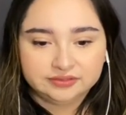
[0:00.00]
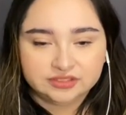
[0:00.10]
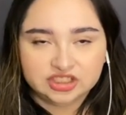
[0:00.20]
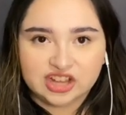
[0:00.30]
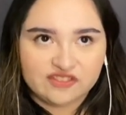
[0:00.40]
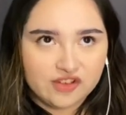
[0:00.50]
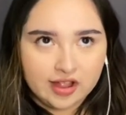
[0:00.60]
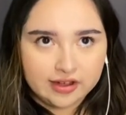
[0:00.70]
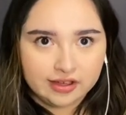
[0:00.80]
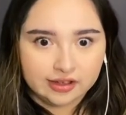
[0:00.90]
She's like,
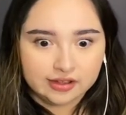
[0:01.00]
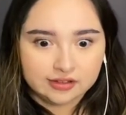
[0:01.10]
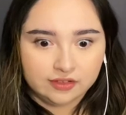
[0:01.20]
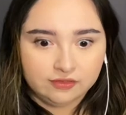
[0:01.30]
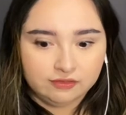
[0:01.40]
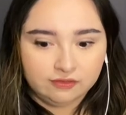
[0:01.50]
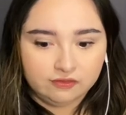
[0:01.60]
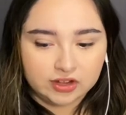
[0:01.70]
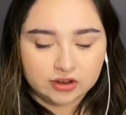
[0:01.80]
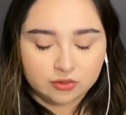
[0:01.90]
fine, I guess. I
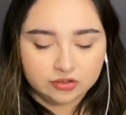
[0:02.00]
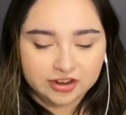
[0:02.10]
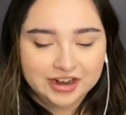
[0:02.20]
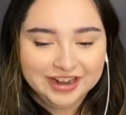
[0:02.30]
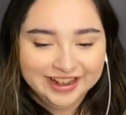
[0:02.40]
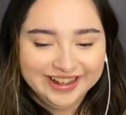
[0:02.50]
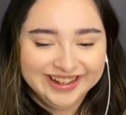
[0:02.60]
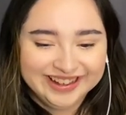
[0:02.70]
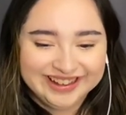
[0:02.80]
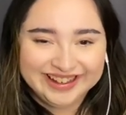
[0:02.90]
fucking hold your
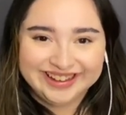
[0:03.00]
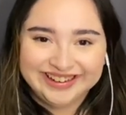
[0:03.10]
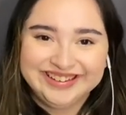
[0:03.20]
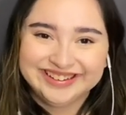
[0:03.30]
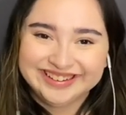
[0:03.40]
hand.